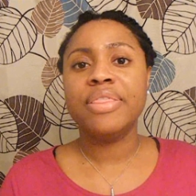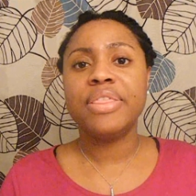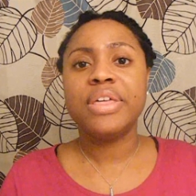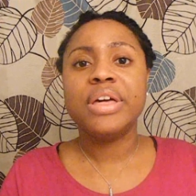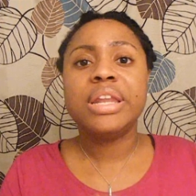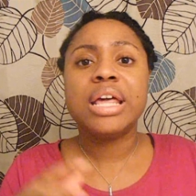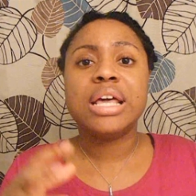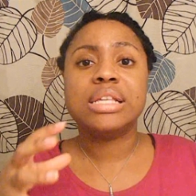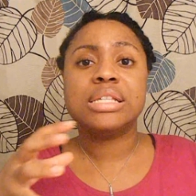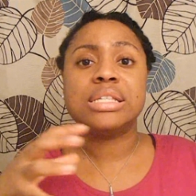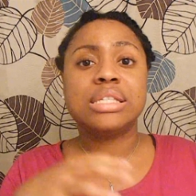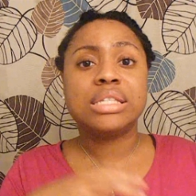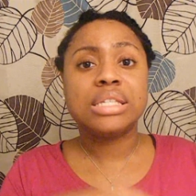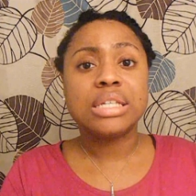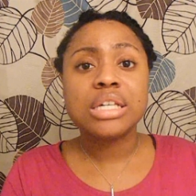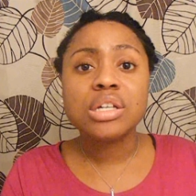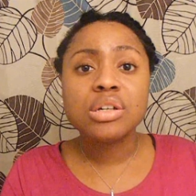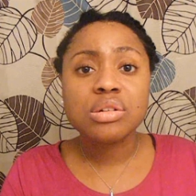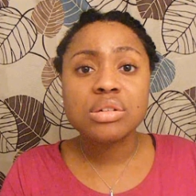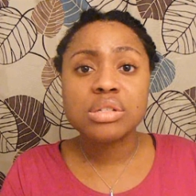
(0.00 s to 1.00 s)
then that
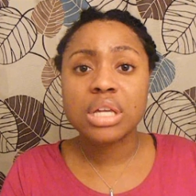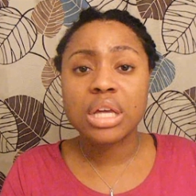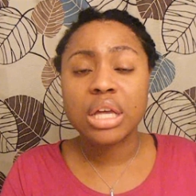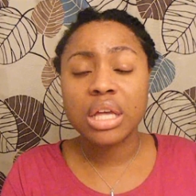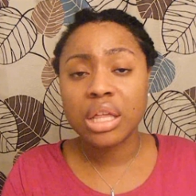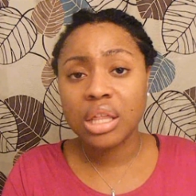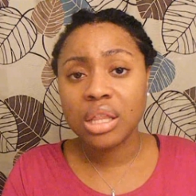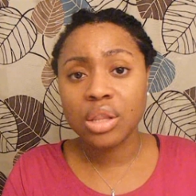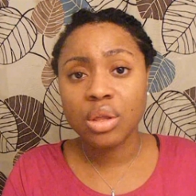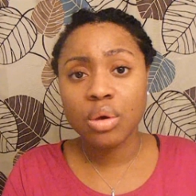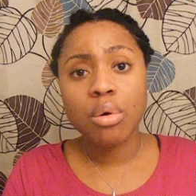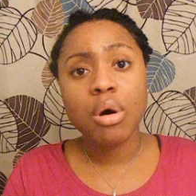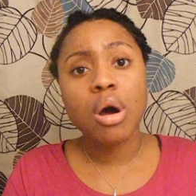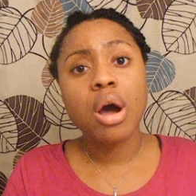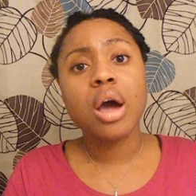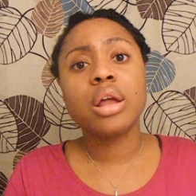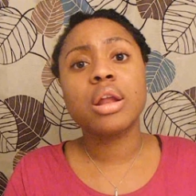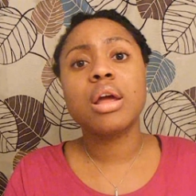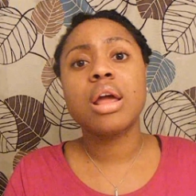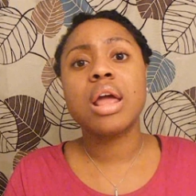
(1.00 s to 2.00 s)
seals in the
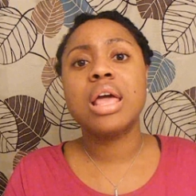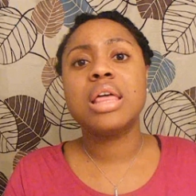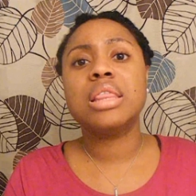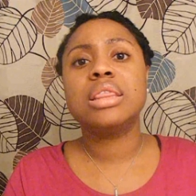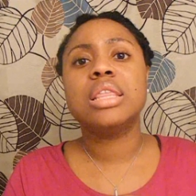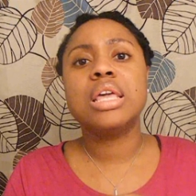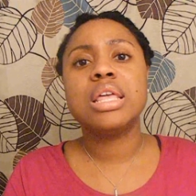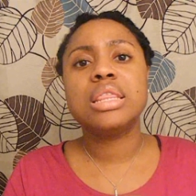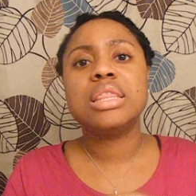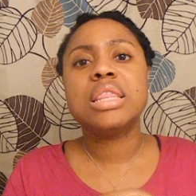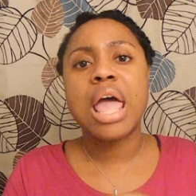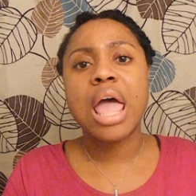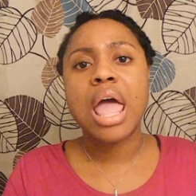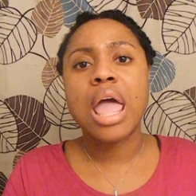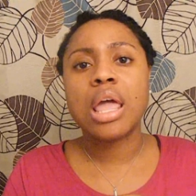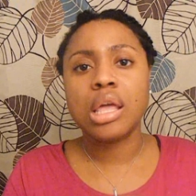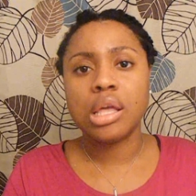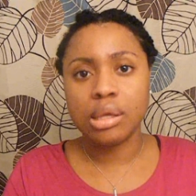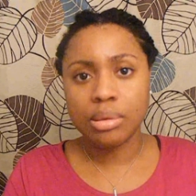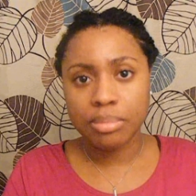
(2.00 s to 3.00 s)
water and then
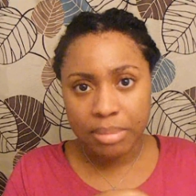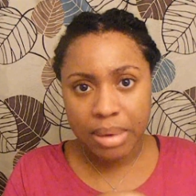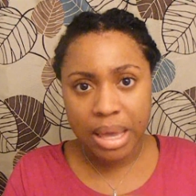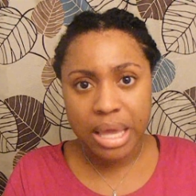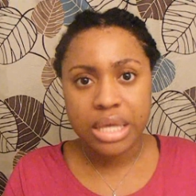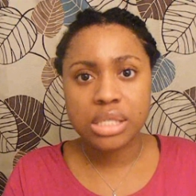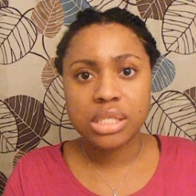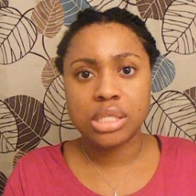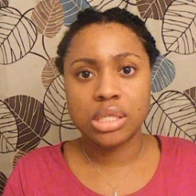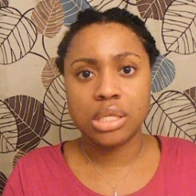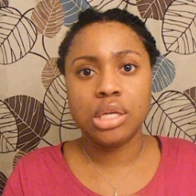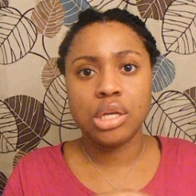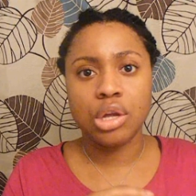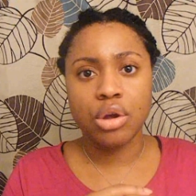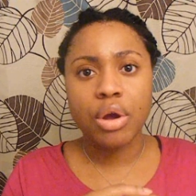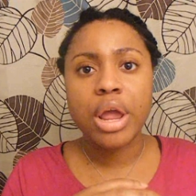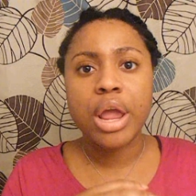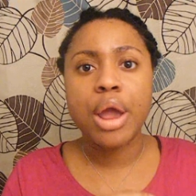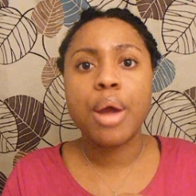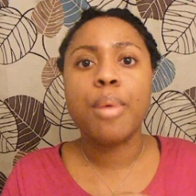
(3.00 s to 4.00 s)
that makes
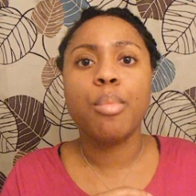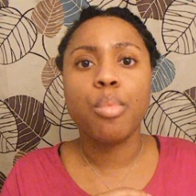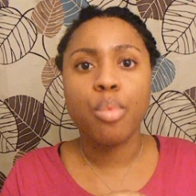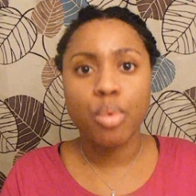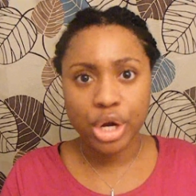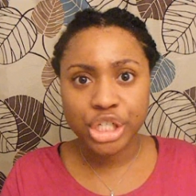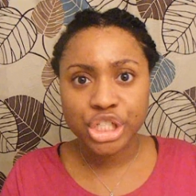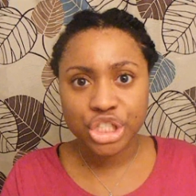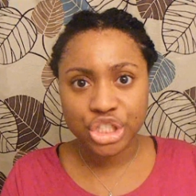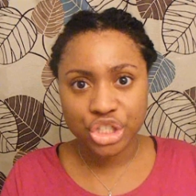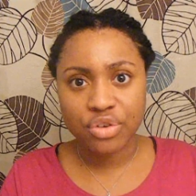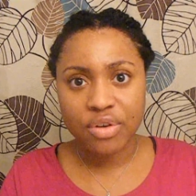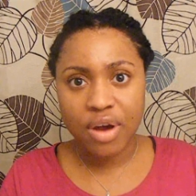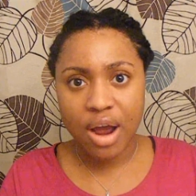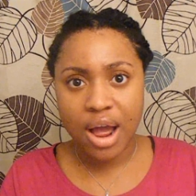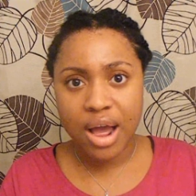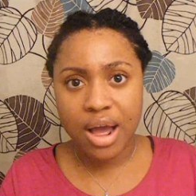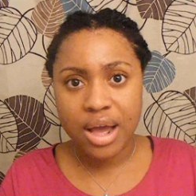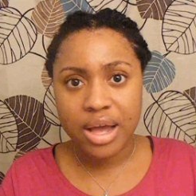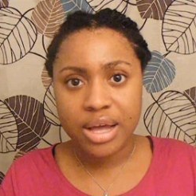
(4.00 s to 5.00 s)
your hair
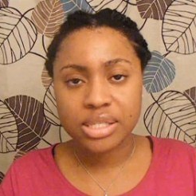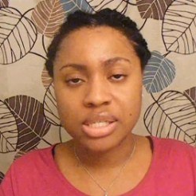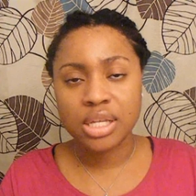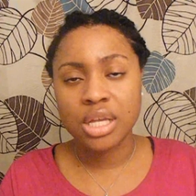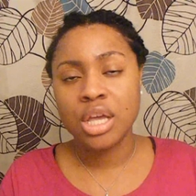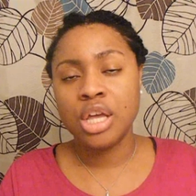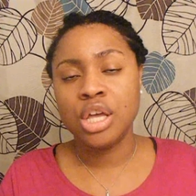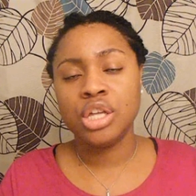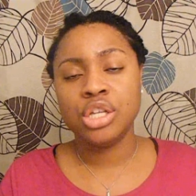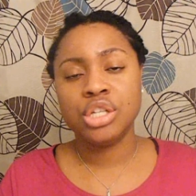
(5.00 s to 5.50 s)
moisturize.